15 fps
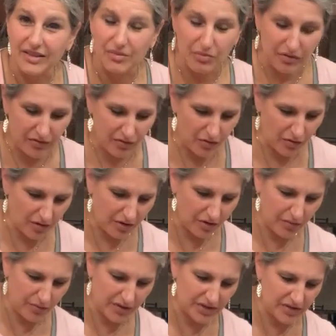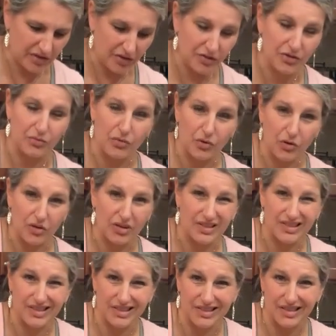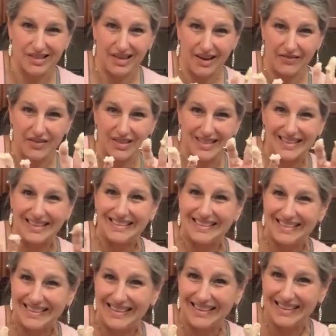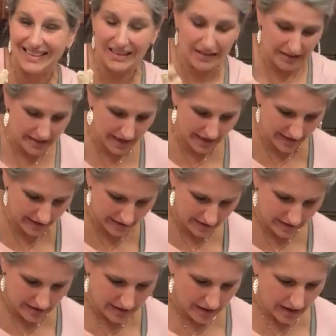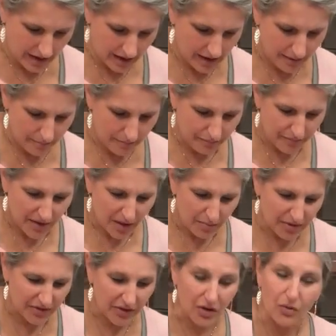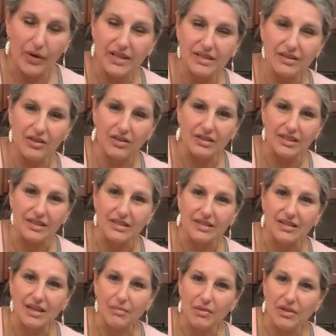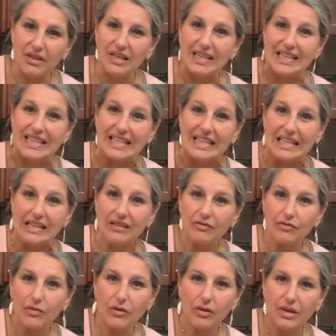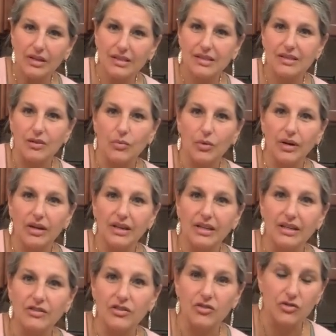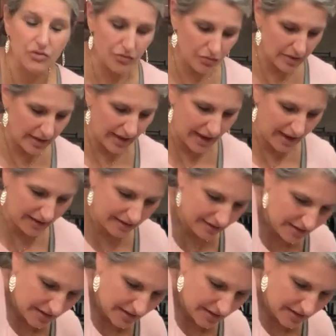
before we start to roll because this is obviously, yay. But the Cuisinart did some of the kneading for us, so we're gonna need to do that.